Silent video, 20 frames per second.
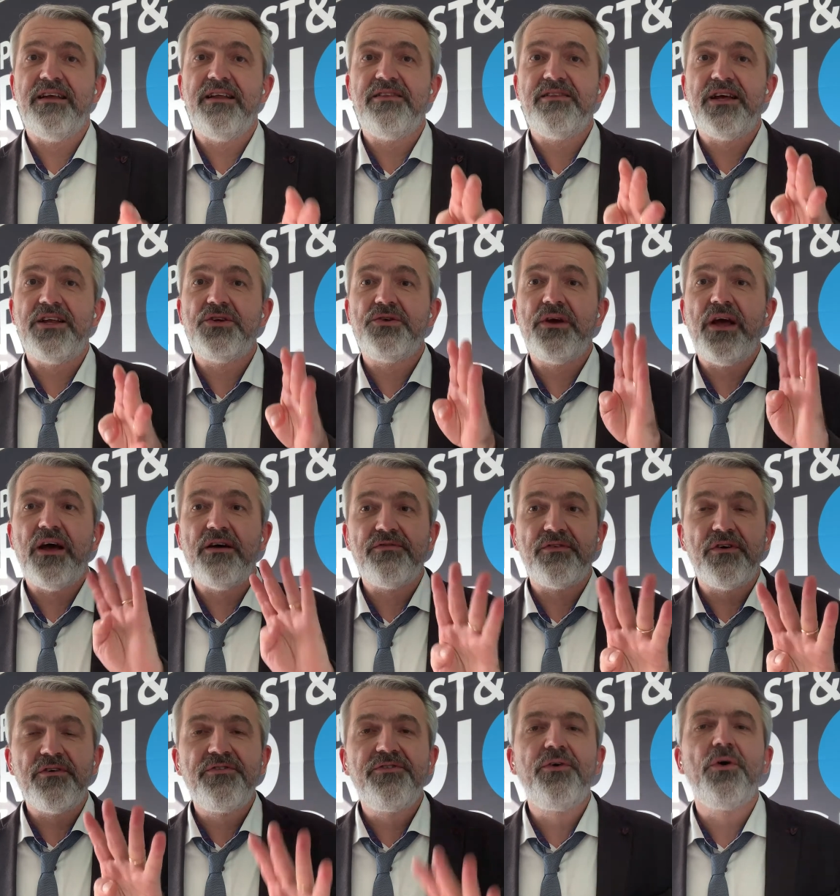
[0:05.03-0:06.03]
and that you
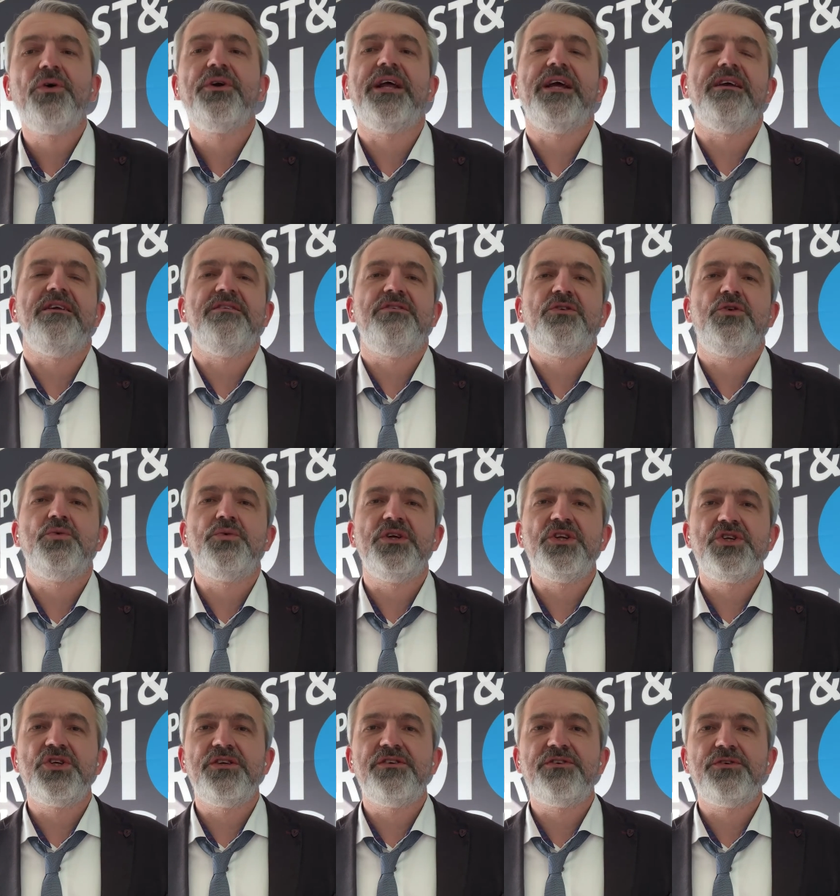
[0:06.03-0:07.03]
have four days to
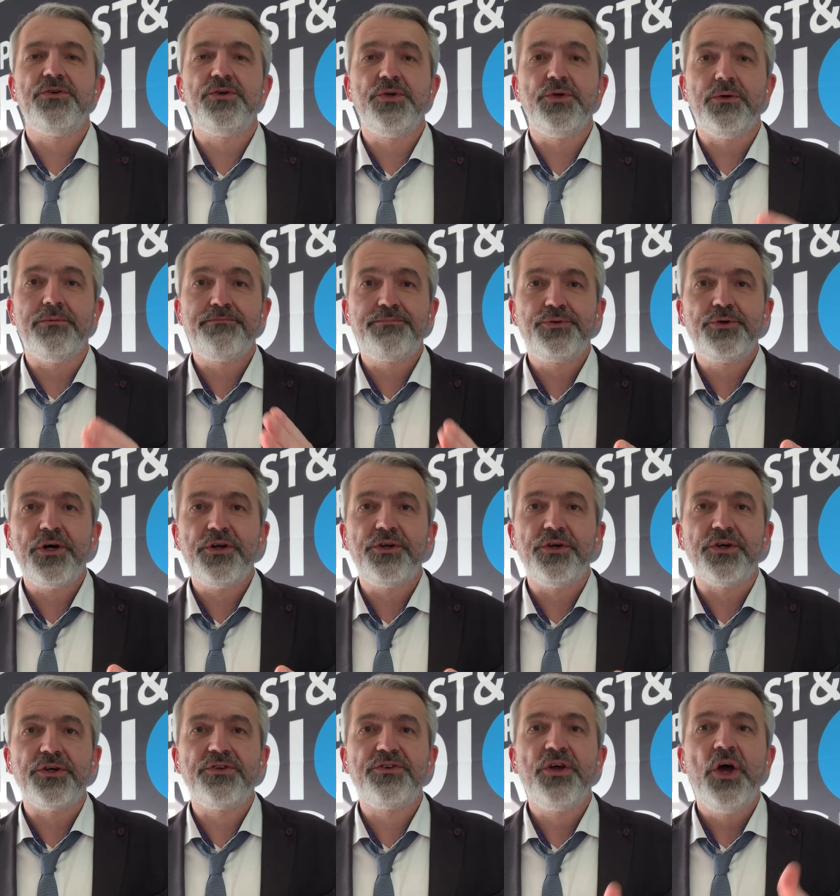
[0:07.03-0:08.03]
register your
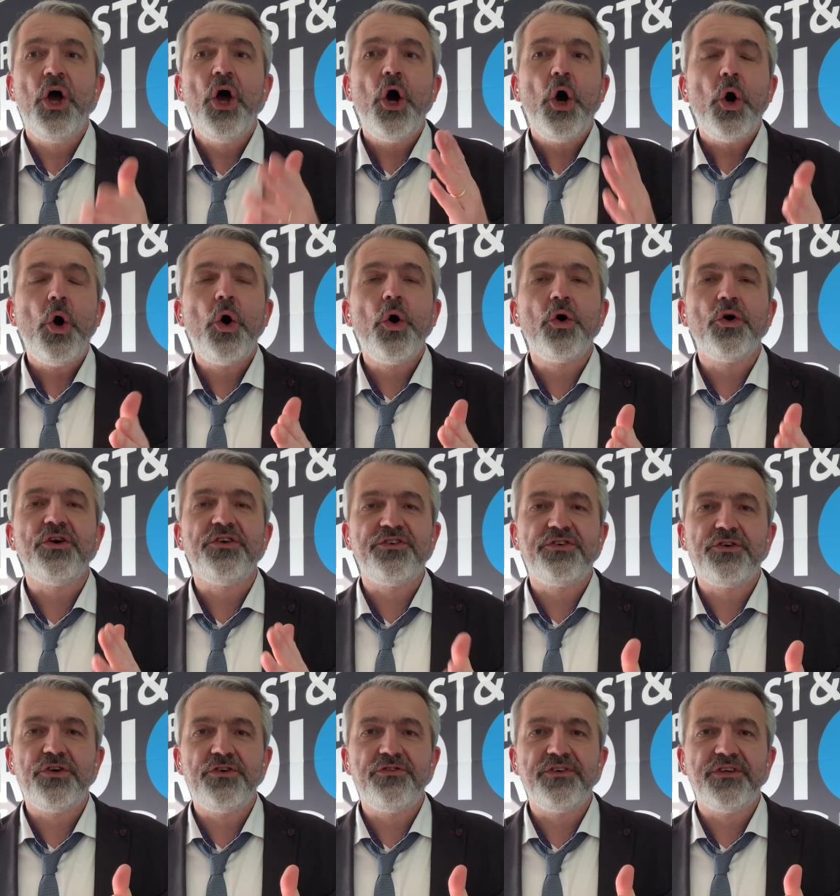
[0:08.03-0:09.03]
product or
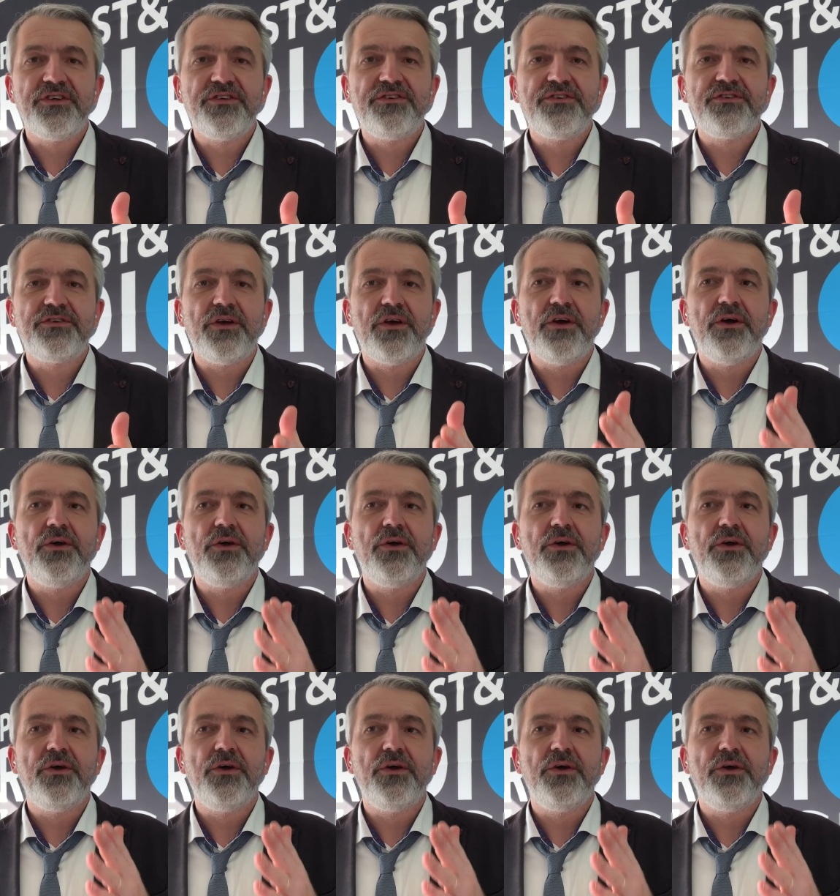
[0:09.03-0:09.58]
service